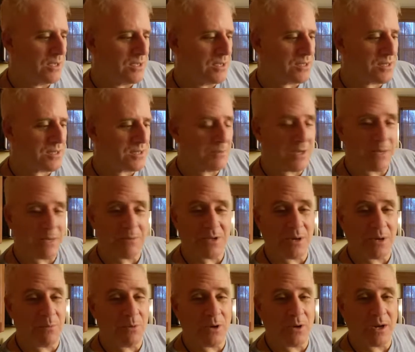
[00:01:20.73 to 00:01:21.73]
Sometimes
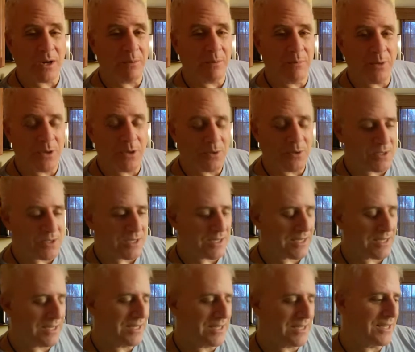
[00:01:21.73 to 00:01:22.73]
I'll put on
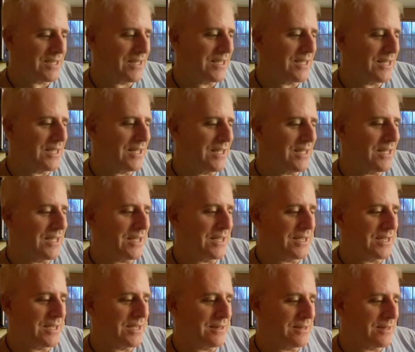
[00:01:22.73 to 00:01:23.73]
music
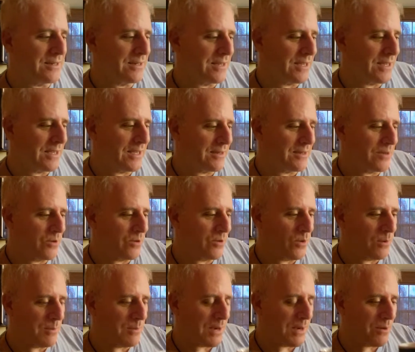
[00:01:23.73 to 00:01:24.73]
and go
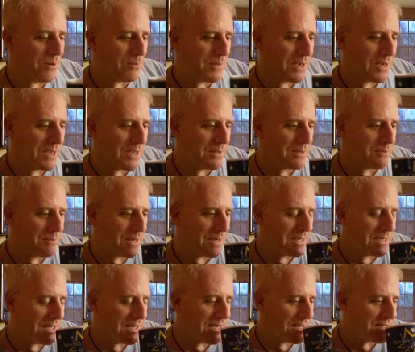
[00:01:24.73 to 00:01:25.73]
about my
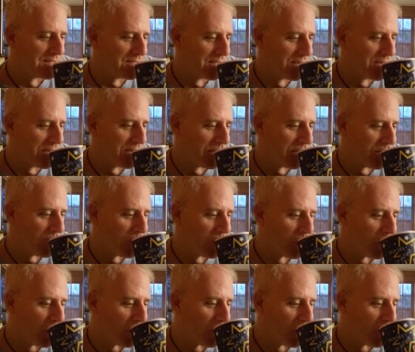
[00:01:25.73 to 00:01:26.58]
task at hand.